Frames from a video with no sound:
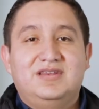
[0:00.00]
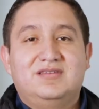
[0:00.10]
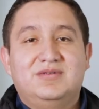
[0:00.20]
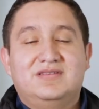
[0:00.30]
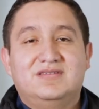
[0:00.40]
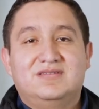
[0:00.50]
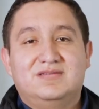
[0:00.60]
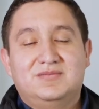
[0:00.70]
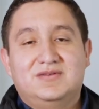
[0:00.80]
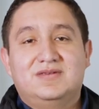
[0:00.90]
mini split
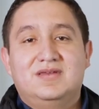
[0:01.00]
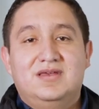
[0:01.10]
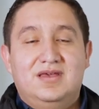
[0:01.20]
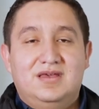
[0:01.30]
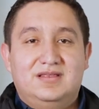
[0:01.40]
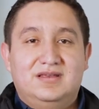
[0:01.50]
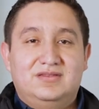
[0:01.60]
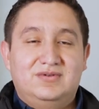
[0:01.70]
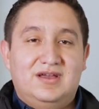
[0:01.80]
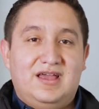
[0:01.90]
systems, they
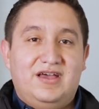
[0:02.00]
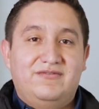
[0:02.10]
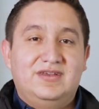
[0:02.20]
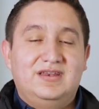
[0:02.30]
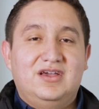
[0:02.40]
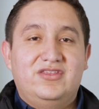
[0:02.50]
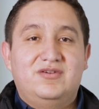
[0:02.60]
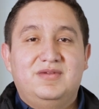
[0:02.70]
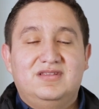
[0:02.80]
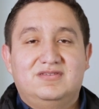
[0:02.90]
do not have any
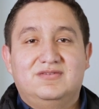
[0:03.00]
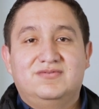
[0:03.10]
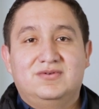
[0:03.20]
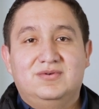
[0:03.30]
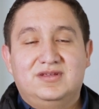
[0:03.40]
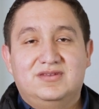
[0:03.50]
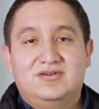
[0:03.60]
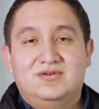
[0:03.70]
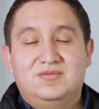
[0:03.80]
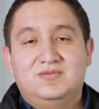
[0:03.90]
other means of cooling their
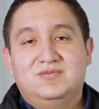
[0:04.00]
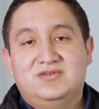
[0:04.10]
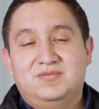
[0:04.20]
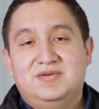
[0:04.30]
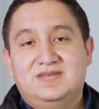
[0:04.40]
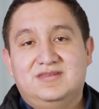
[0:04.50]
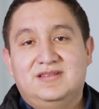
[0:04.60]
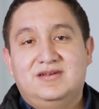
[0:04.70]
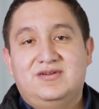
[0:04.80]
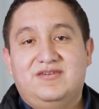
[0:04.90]
home, which means
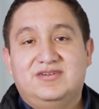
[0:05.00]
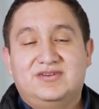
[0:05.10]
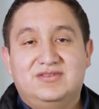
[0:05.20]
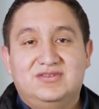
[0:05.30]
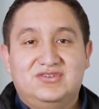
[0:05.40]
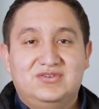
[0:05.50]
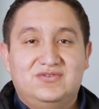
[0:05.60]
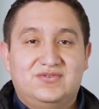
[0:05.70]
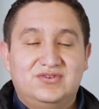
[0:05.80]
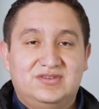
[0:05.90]
that they don't have a
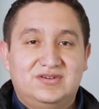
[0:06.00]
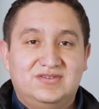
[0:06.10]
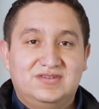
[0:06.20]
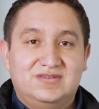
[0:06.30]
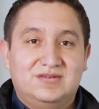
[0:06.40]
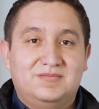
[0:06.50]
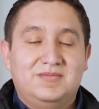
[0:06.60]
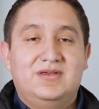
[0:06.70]
traditional forced air system.